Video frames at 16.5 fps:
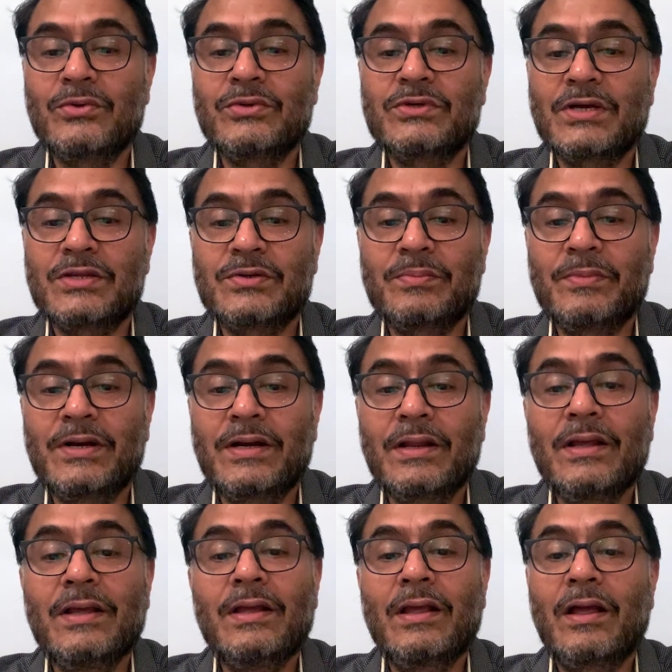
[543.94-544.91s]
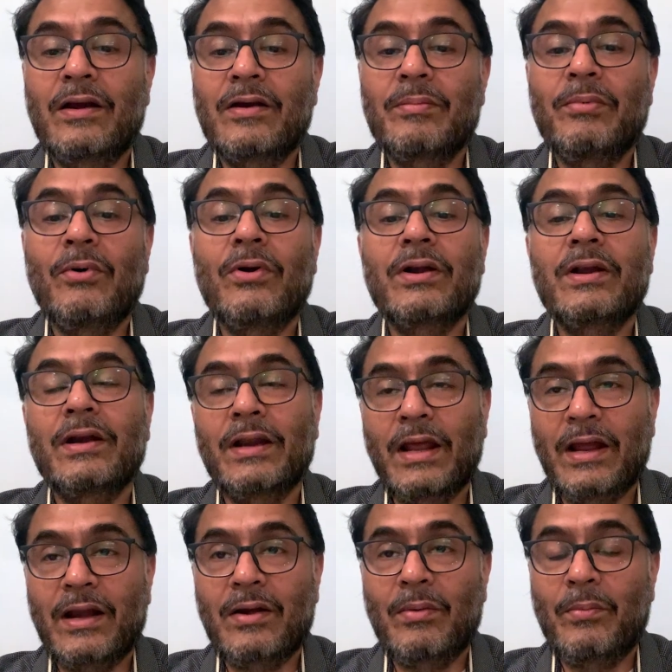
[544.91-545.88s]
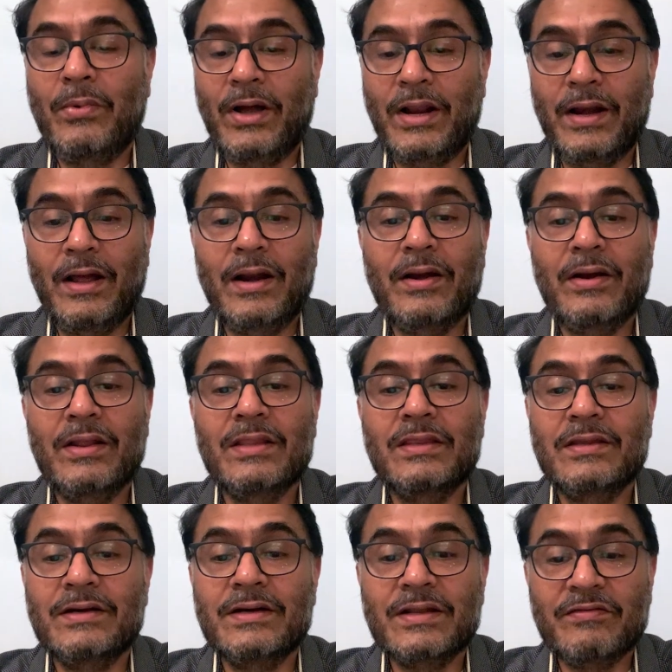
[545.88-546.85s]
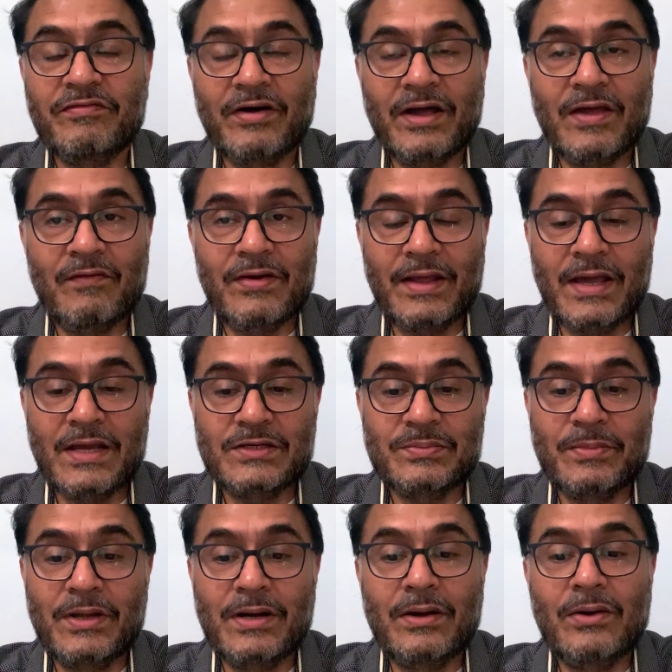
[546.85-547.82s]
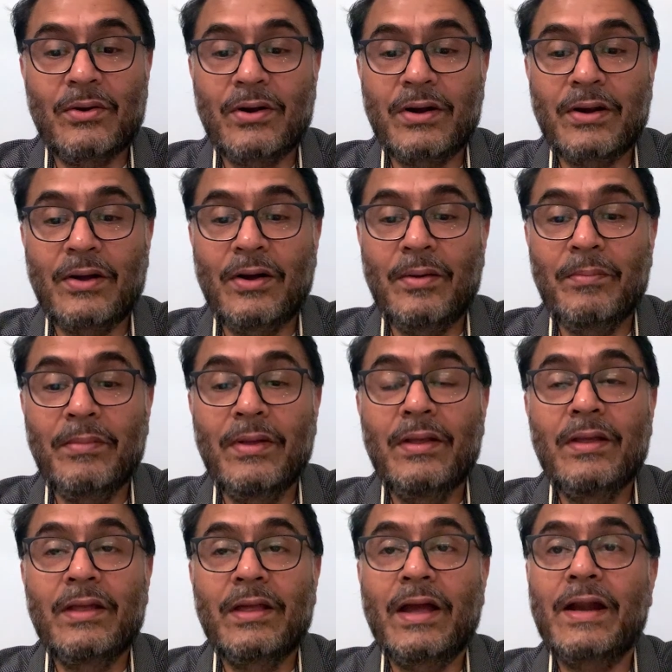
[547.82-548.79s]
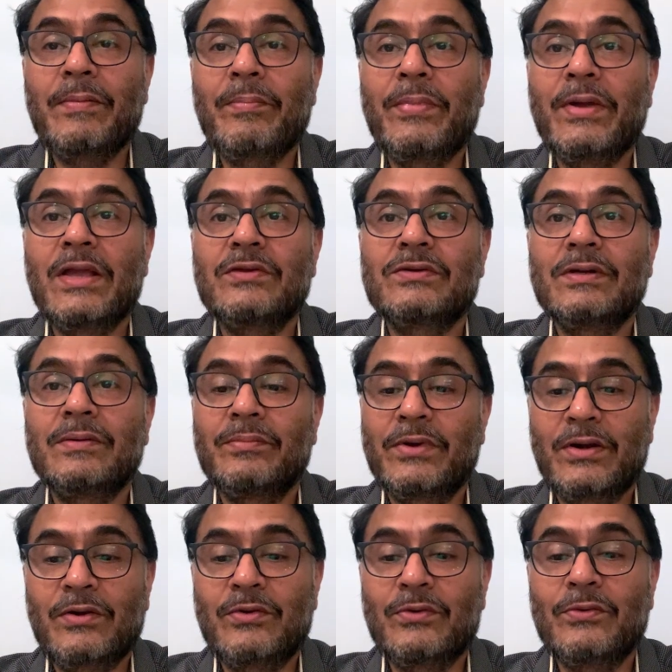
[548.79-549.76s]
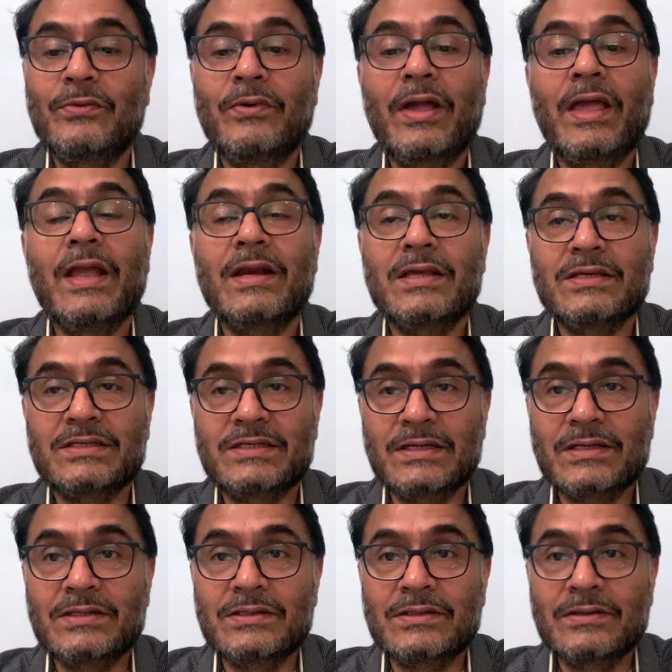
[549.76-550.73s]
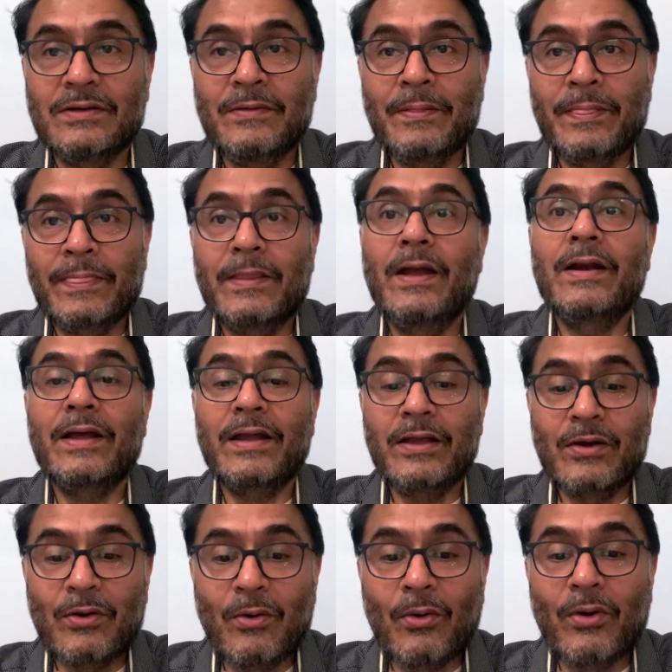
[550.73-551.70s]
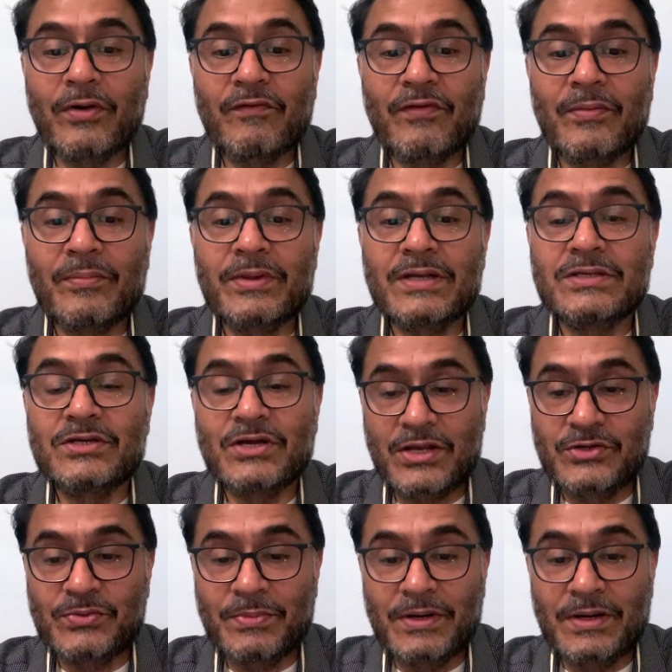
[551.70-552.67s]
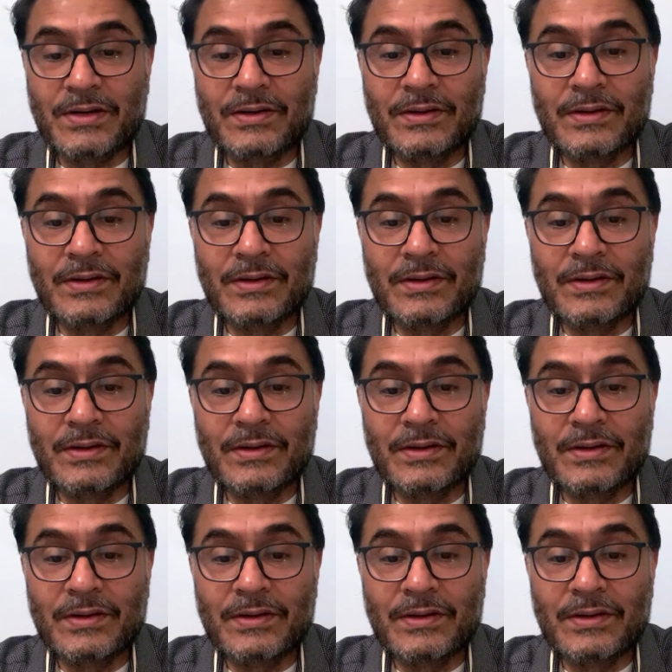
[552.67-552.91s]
judgment reported at 135 taxmann.com at page number 286. And I quote from the judgment.